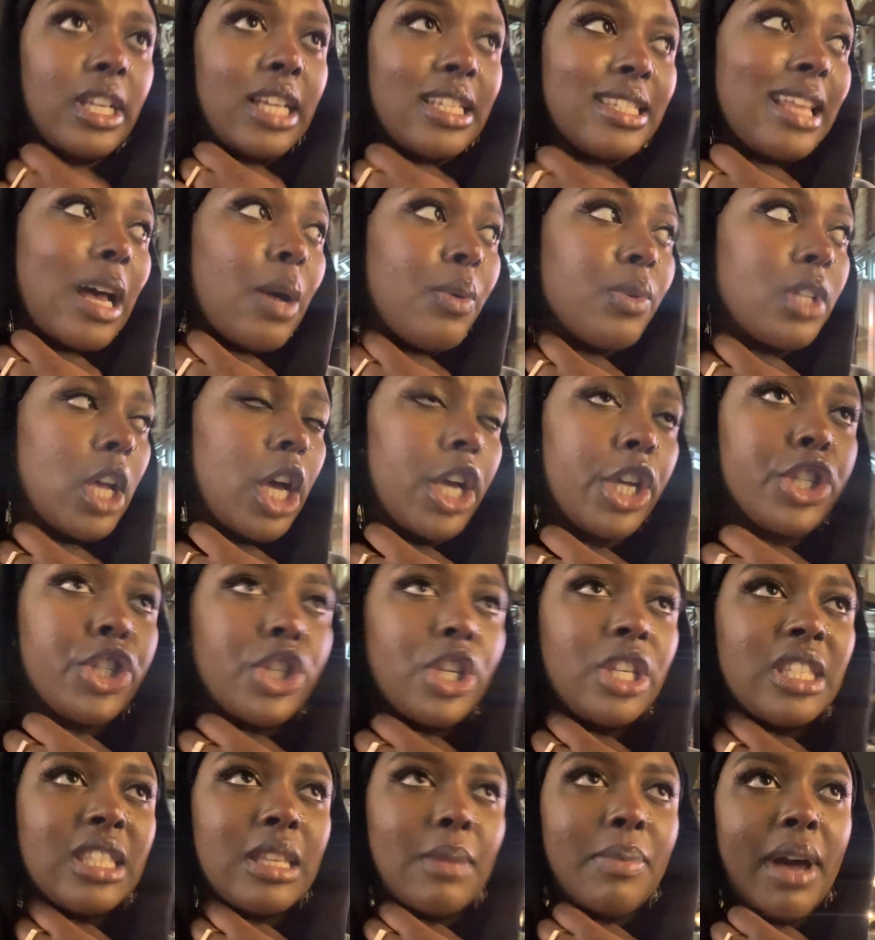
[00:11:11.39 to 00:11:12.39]
That was our
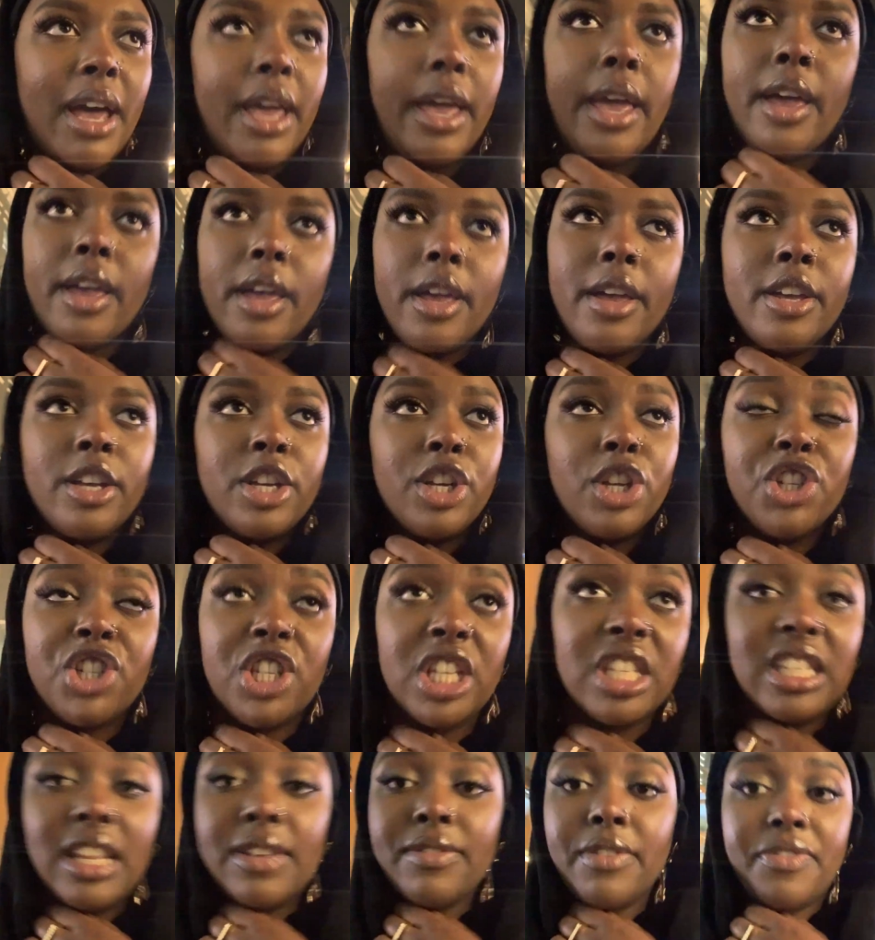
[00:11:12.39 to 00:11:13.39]
excuse to buy it. She's
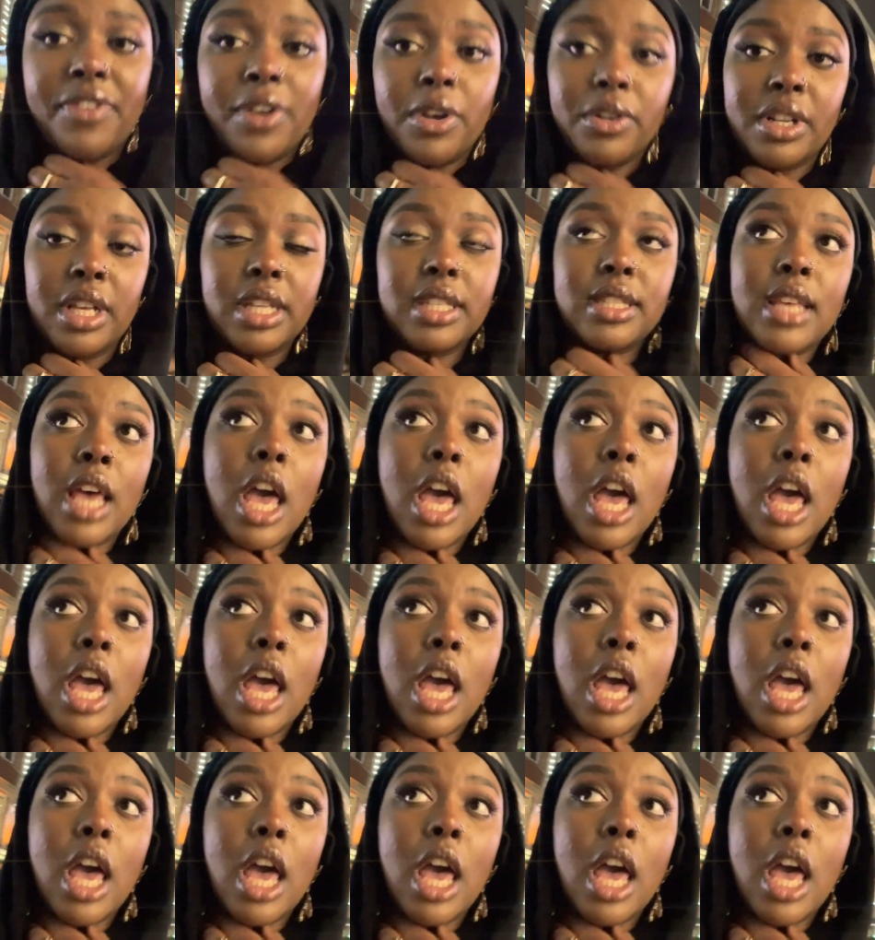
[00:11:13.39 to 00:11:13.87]
never failed us.